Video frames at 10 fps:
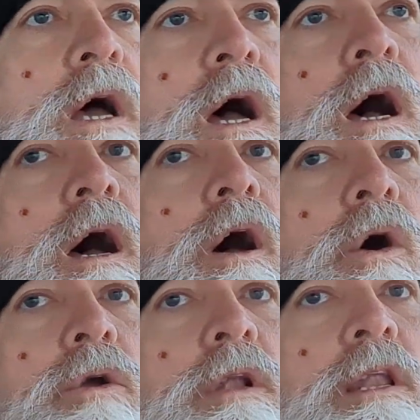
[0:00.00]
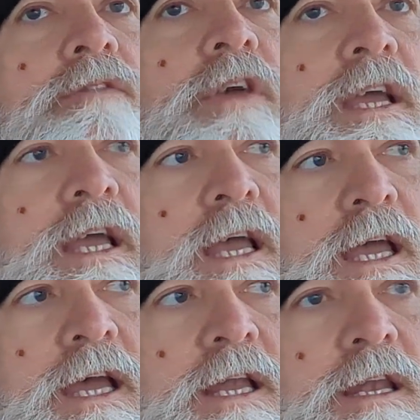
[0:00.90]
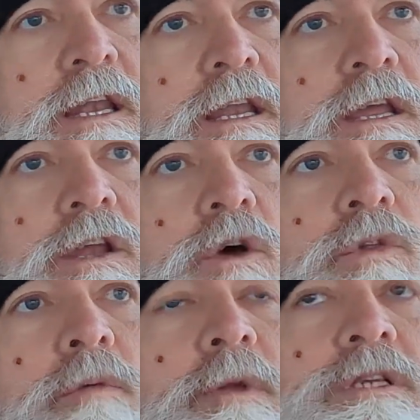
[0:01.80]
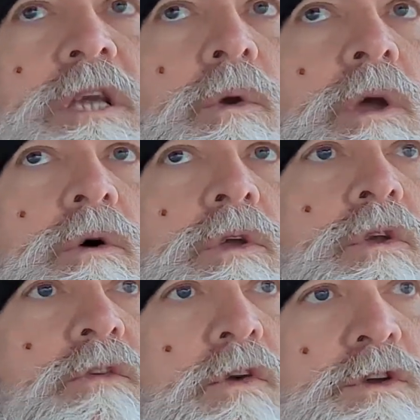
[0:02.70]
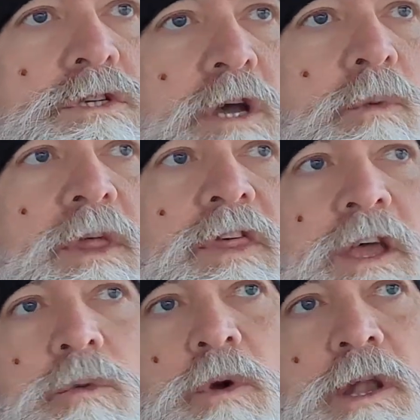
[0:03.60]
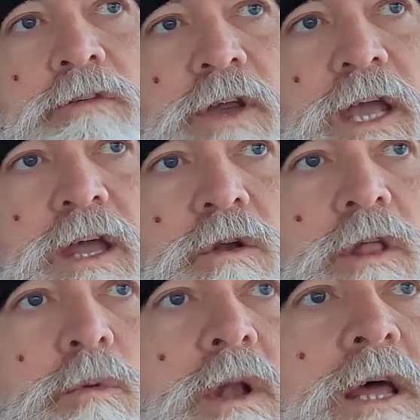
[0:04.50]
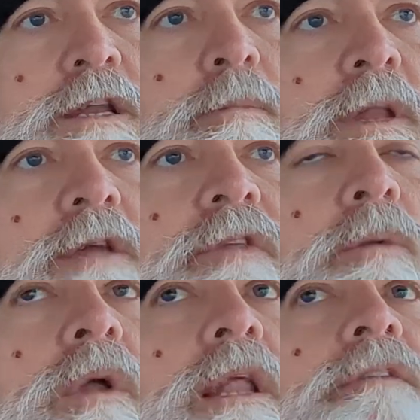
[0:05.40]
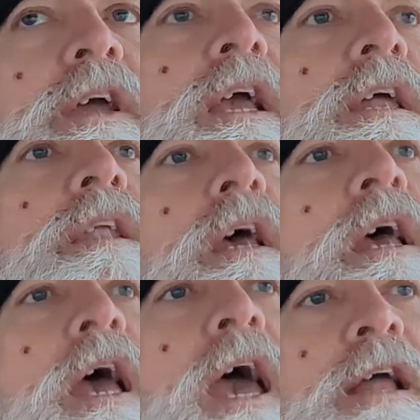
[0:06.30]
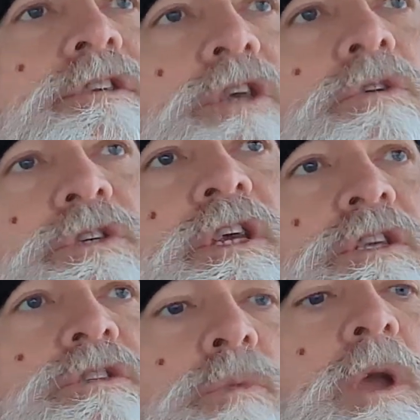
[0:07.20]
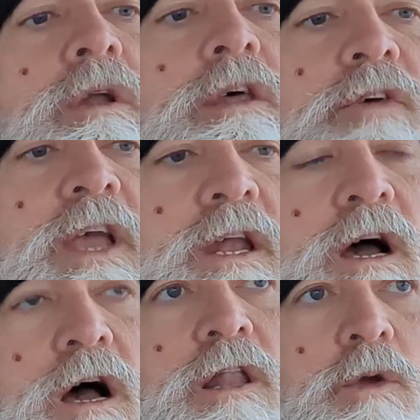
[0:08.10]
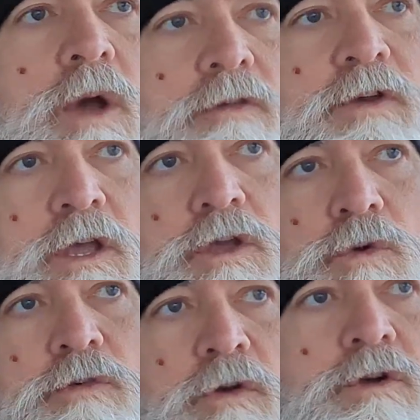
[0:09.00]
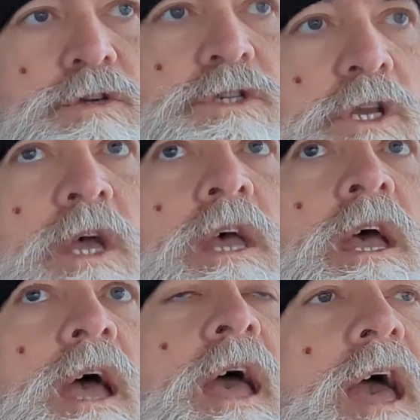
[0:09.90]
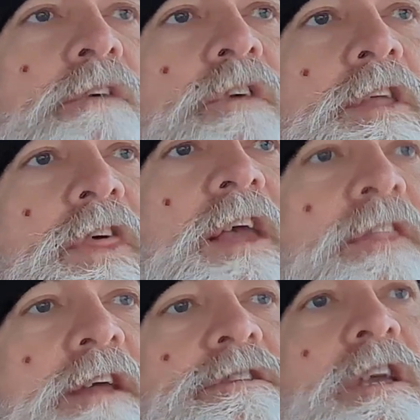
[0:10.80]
aren't living in the material universe that we think we're living in, or that we're led to believe that we're living in. And so since we are living in a holographic universe, everything that's